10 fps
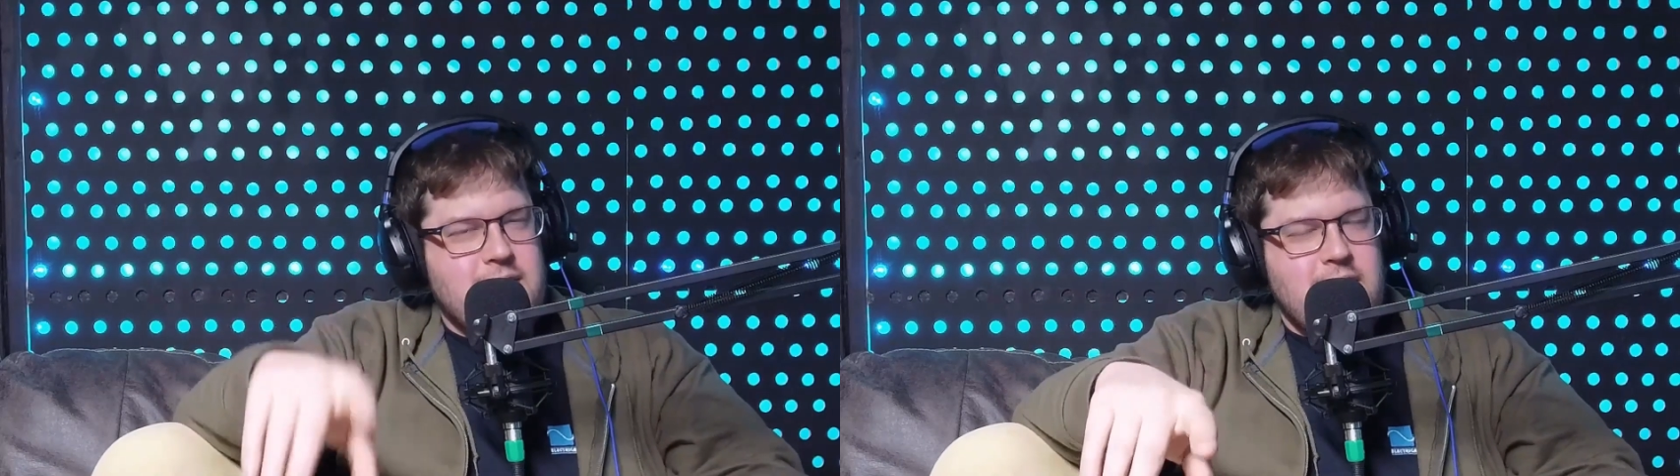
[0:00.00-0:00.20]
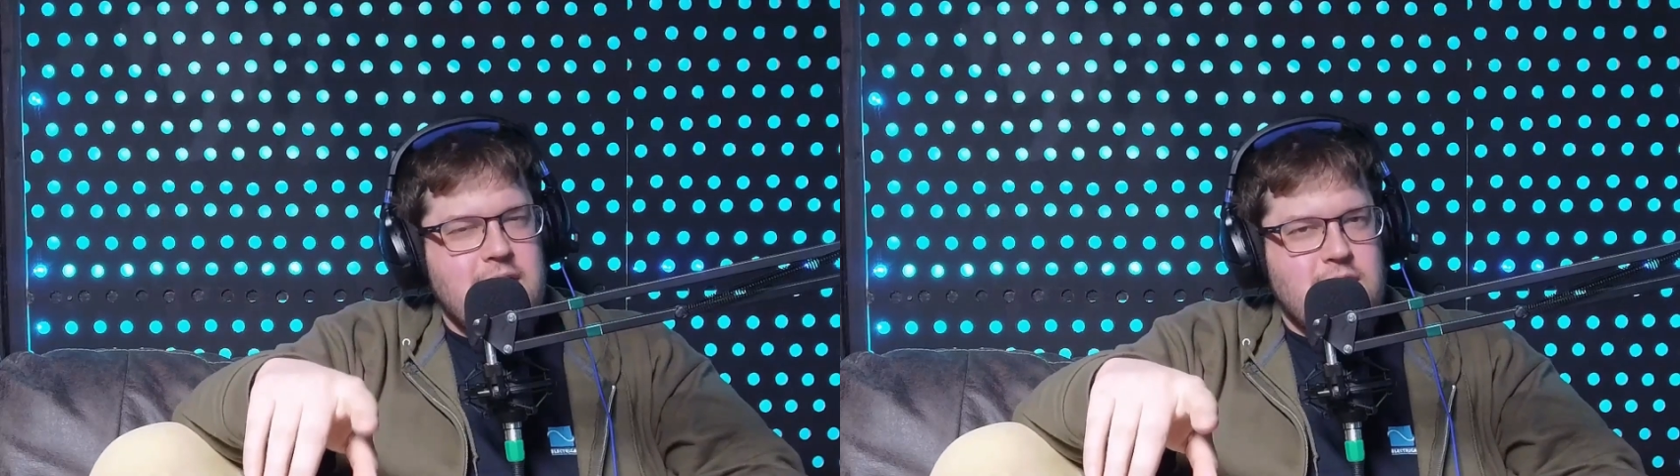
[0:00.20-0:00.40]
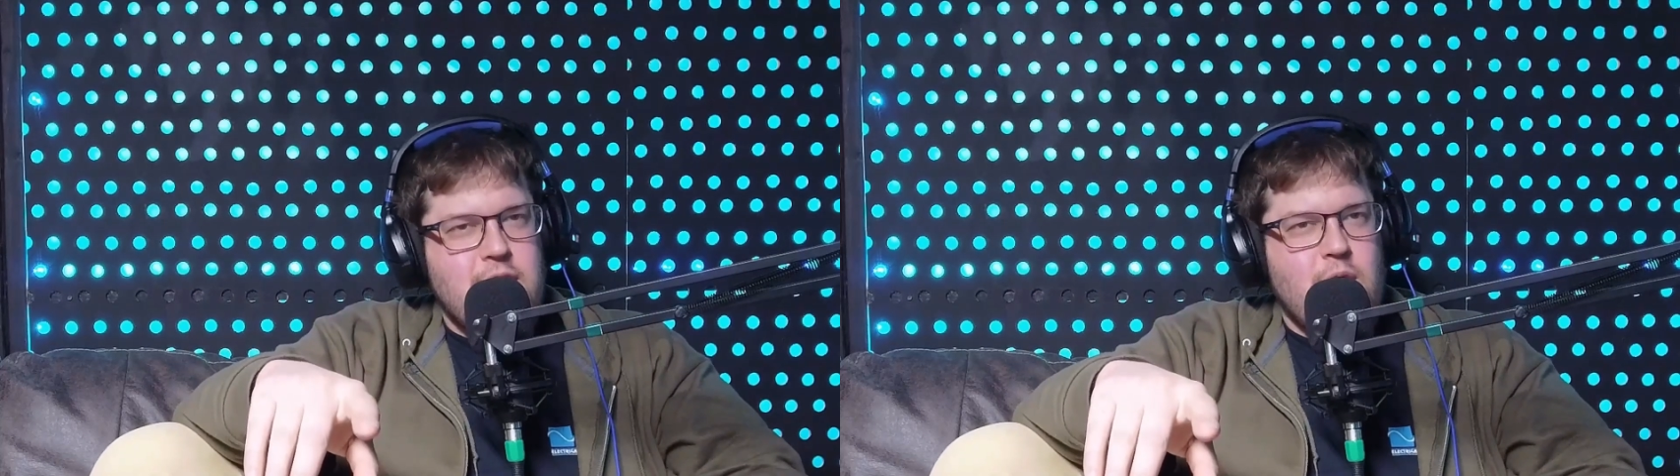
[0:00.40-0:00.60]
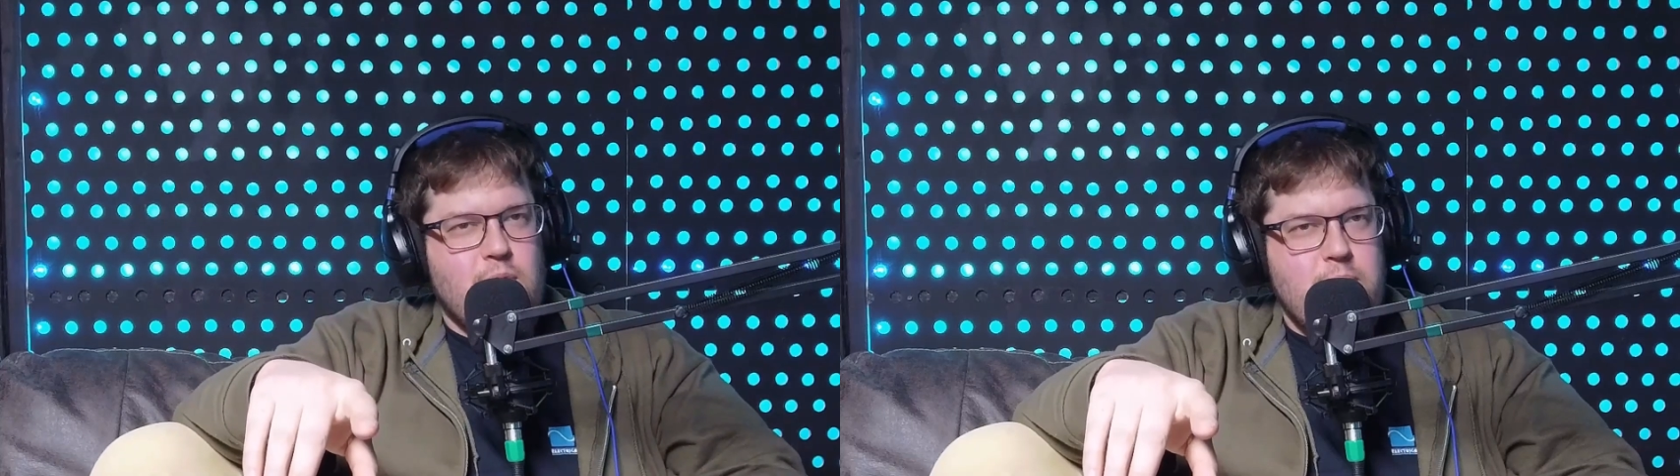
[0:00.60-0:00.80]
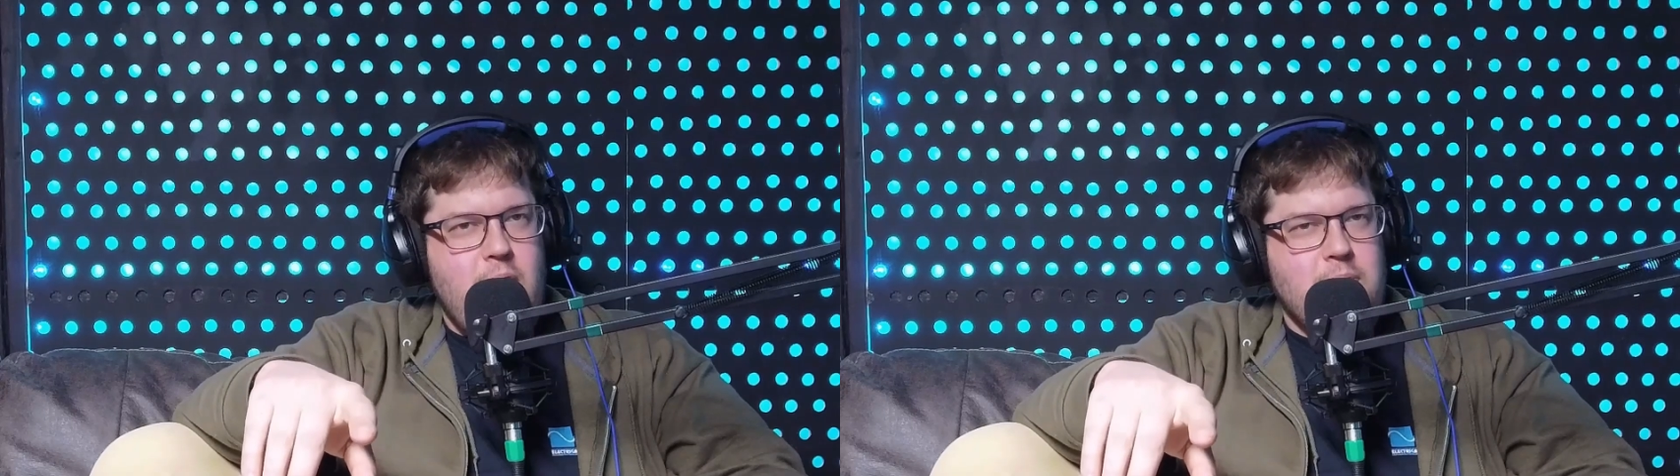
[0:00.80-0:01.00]
to Knights of the Old
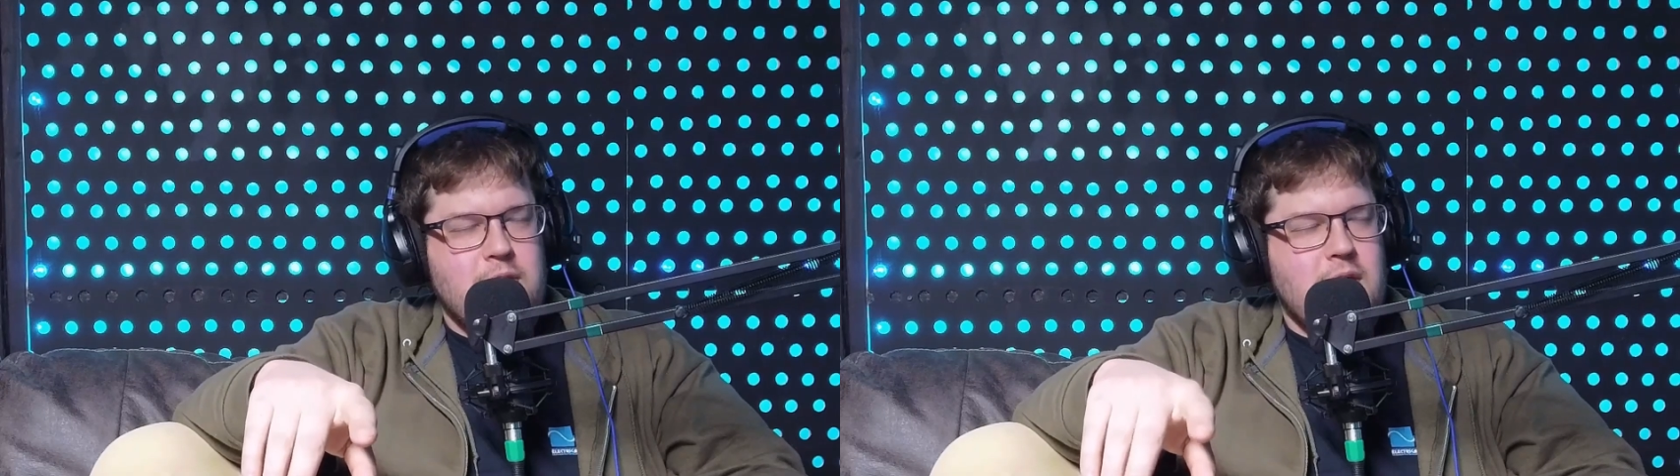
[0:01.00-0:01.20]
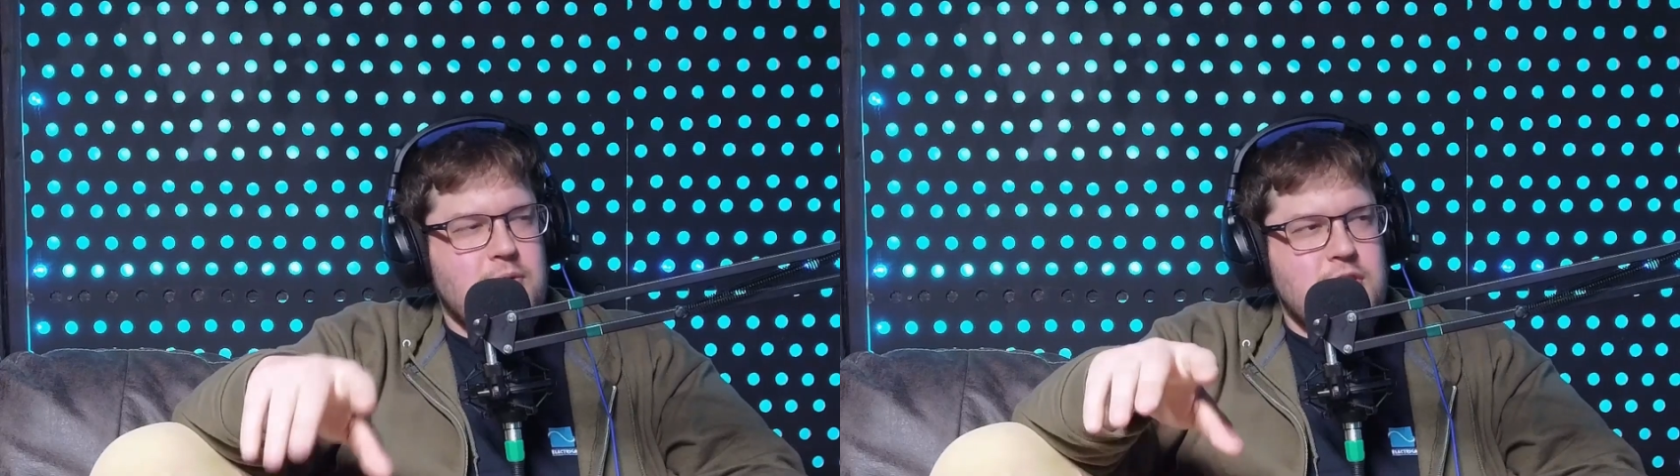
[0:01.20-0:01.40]
Republic, though.